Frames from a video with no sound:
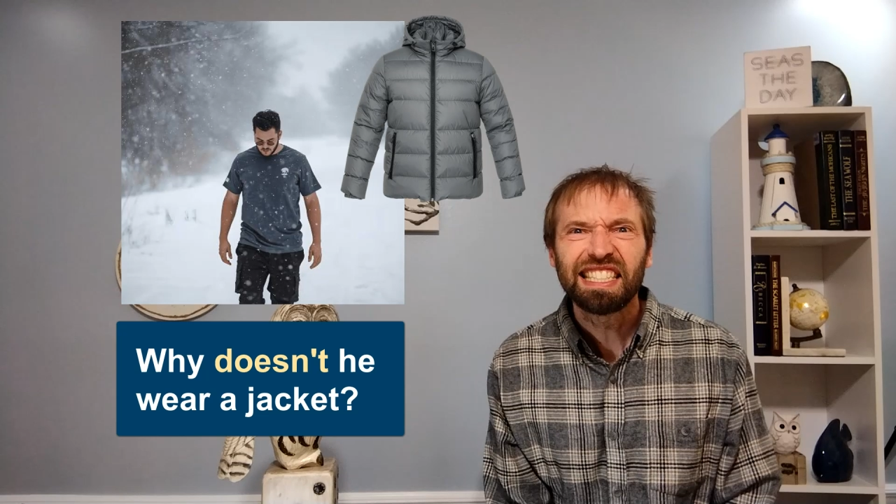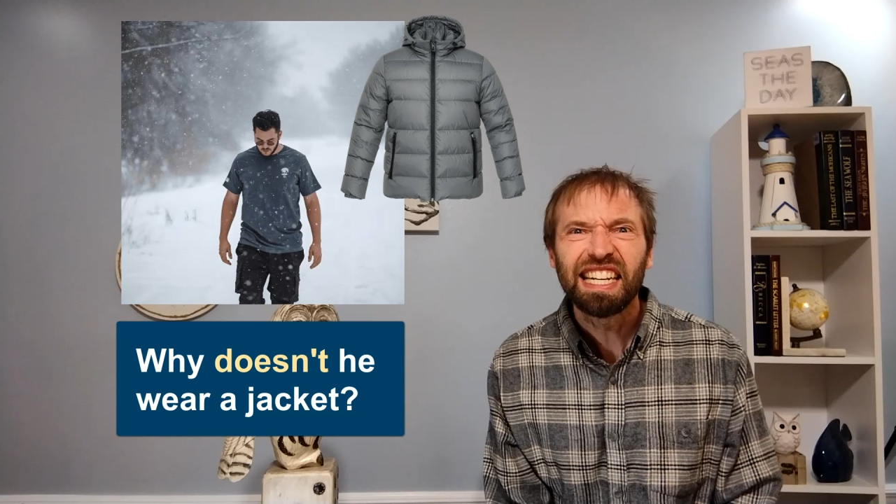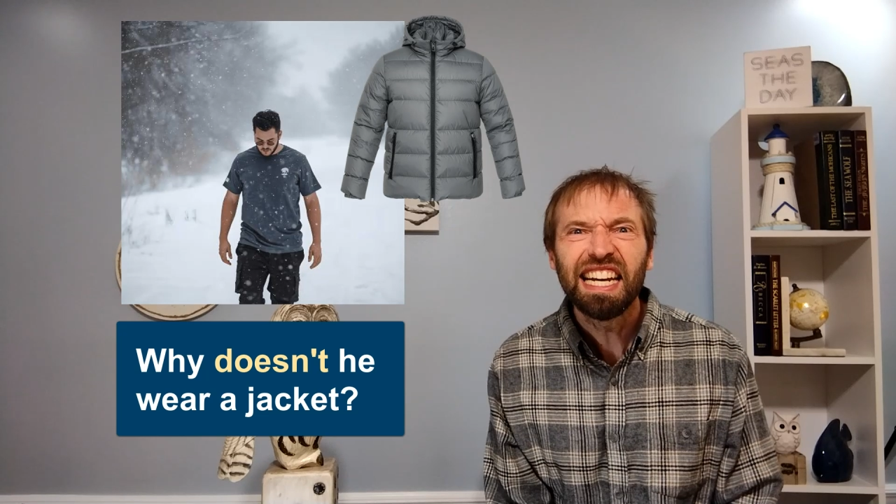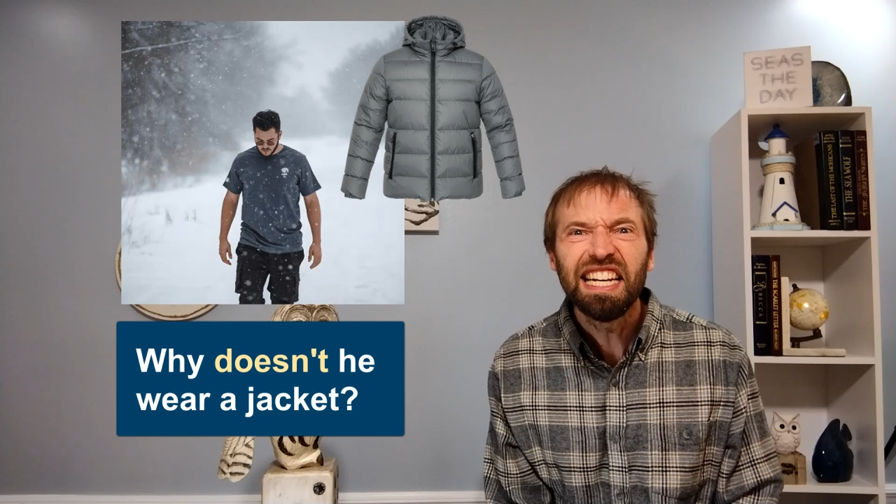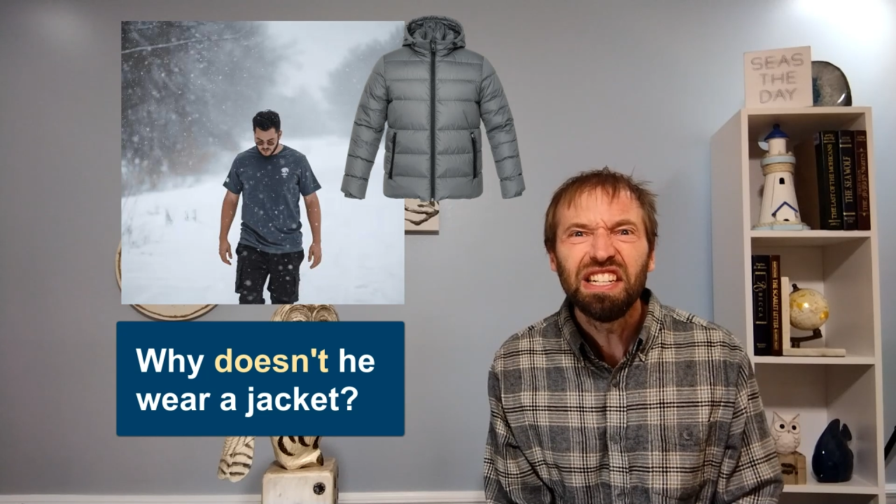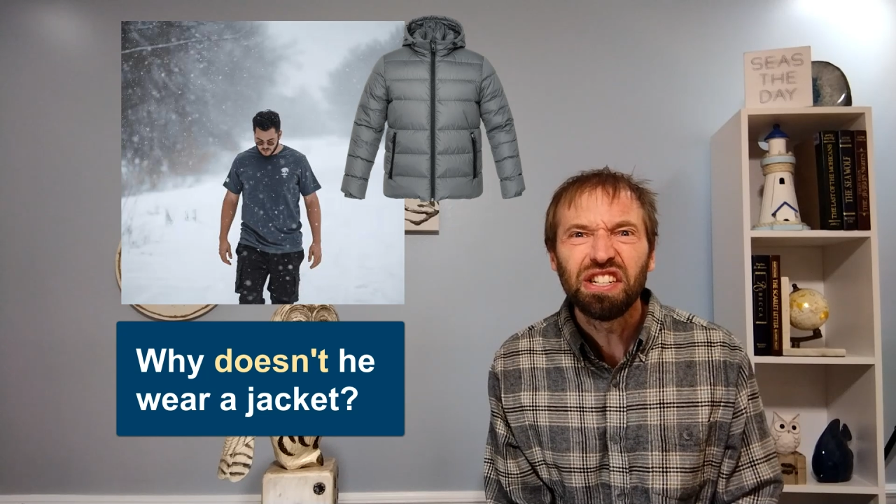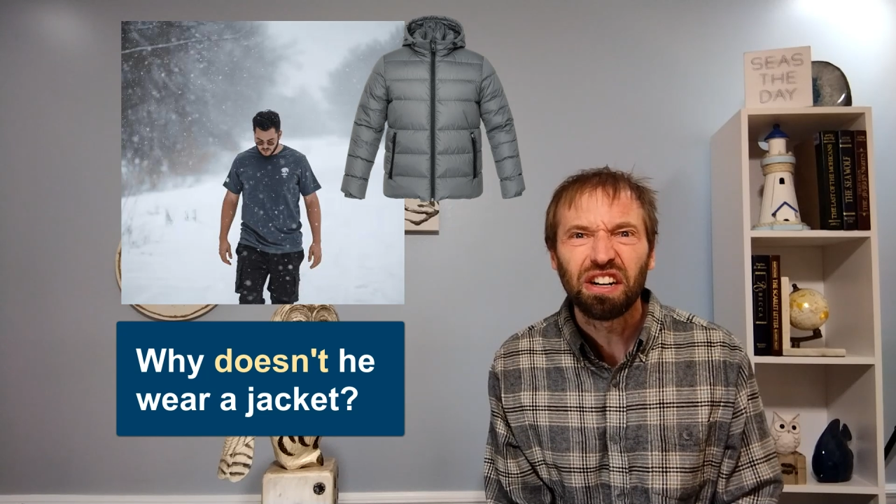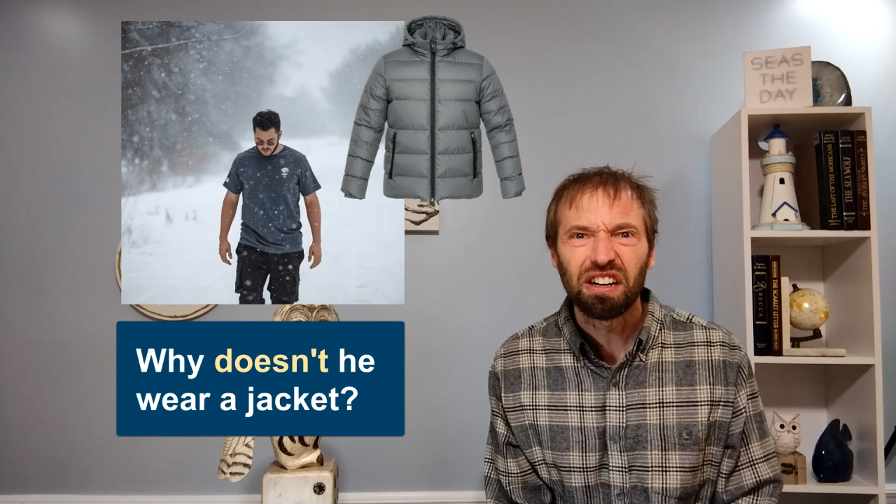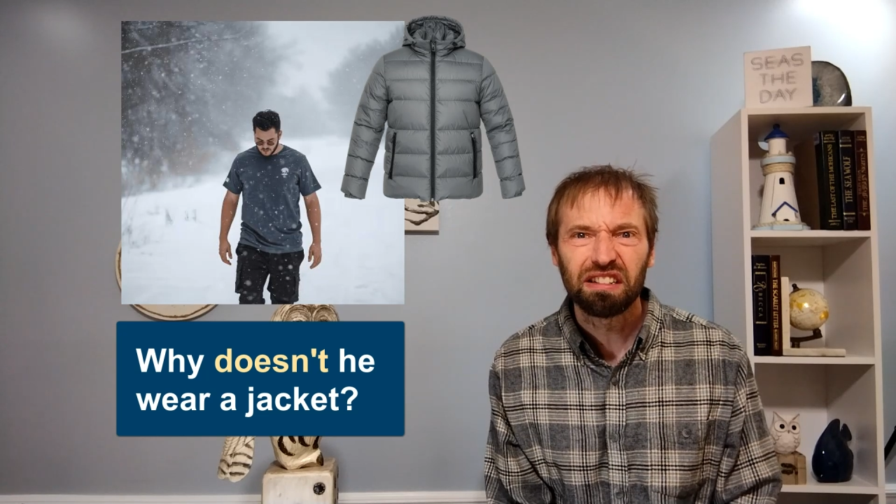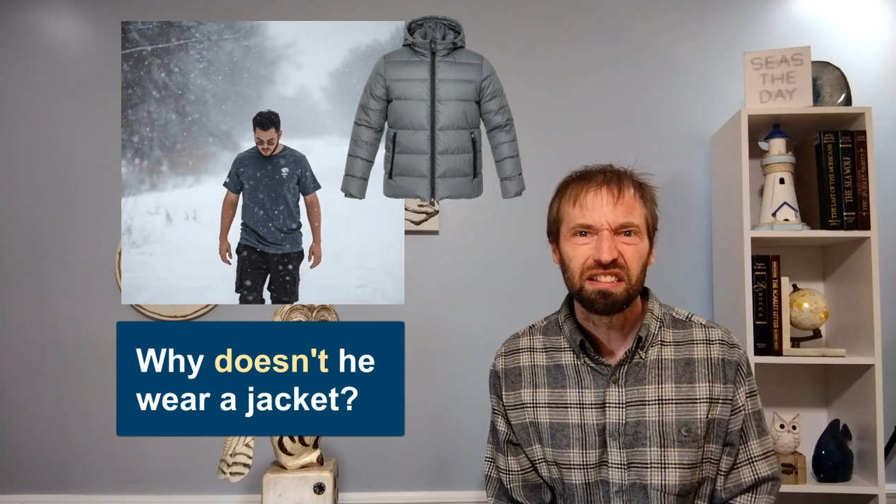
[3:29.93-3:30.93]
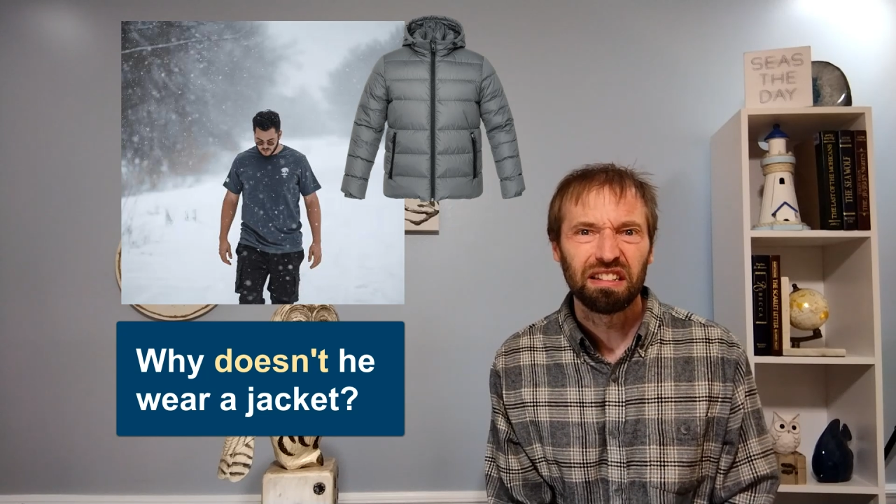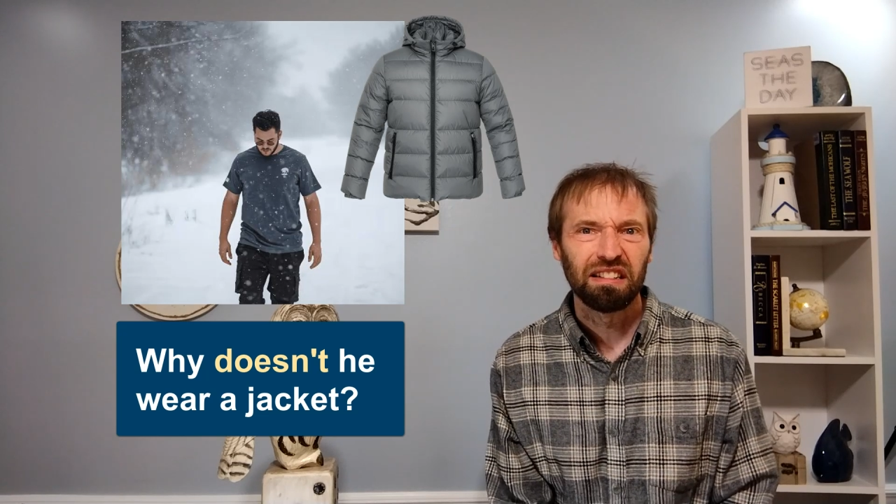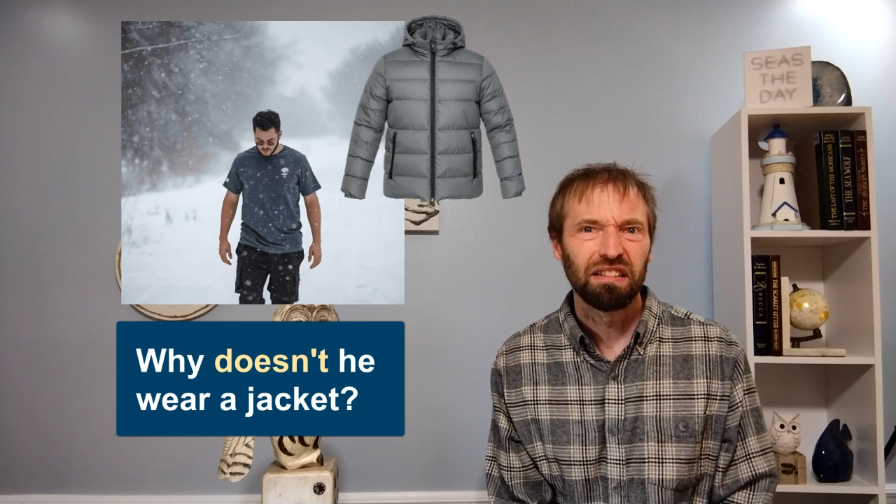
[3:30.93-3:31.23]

t-shirt.